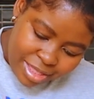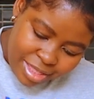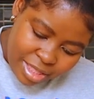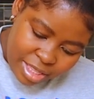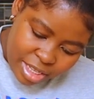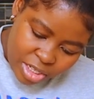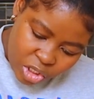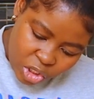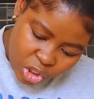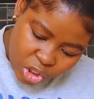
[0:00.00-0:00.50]

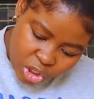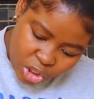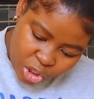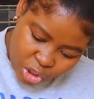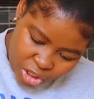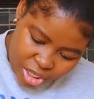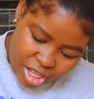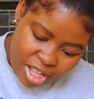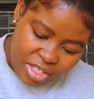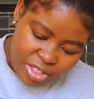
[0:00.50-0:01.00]
the
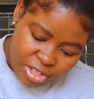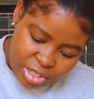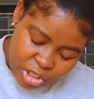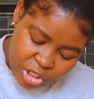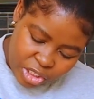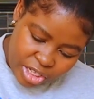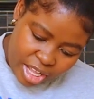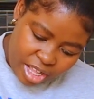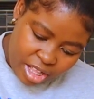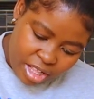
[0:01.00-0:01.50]
other
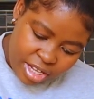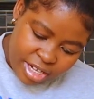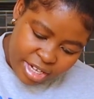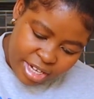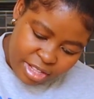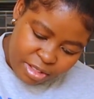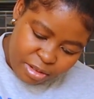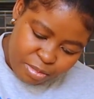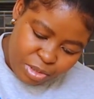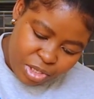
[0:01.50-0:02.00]
shell,
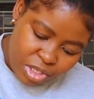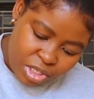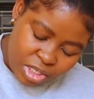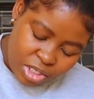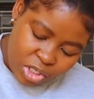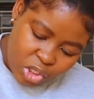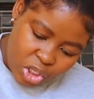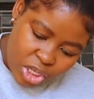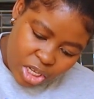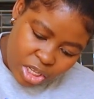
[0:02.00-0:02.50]
another piece
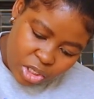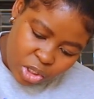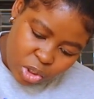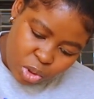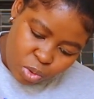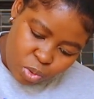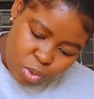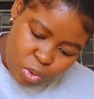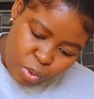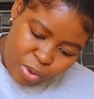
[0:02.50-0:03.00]
of shell,
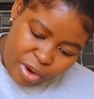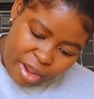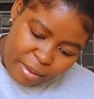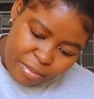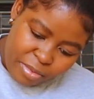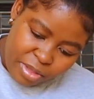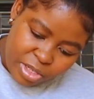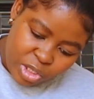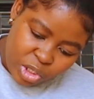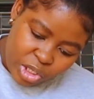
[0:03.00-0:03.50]
to
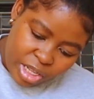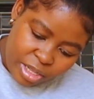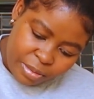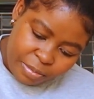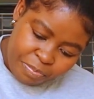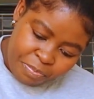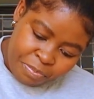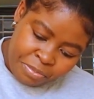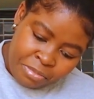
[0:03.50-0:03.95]
grab the shell.